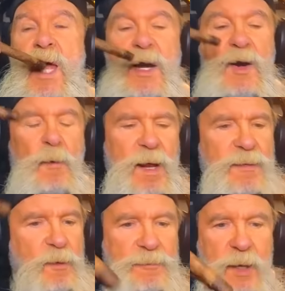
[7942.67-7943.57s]
Nobody
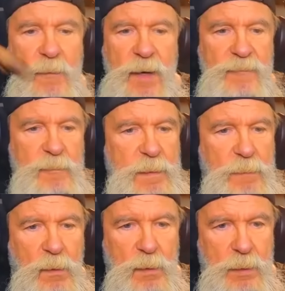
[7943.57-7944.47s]
thought that would ever be
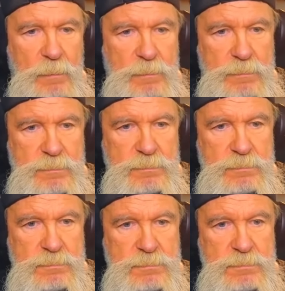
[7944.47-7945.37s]
broken.
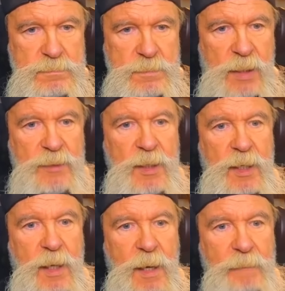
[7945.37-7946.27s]
And then
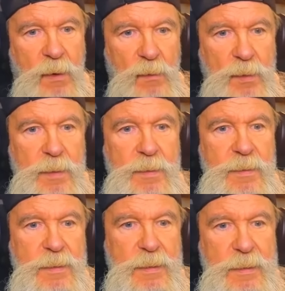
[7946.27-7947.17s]
it got broken.
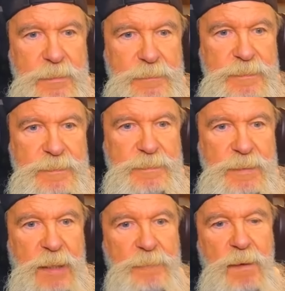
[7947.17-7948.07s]

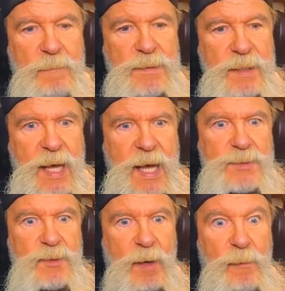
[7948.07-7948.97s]
And remember, the guy
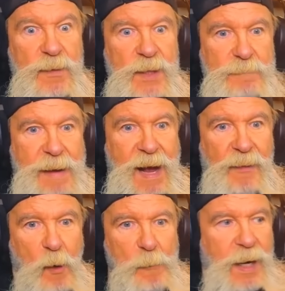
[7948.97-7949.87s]
stood up with his mouth
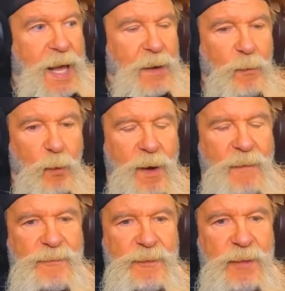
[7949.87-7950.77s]
open, like, what
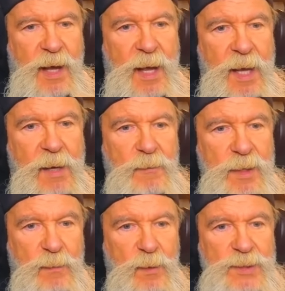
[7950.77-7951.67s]
the hell
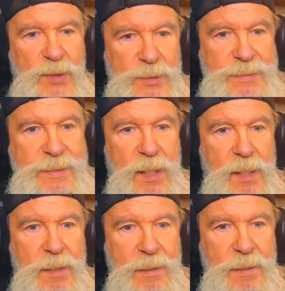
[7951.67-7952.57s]
did we just
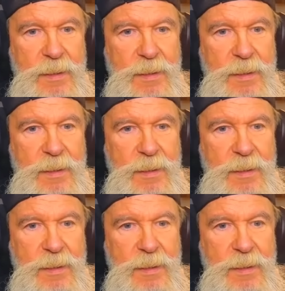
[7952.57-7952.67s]
see?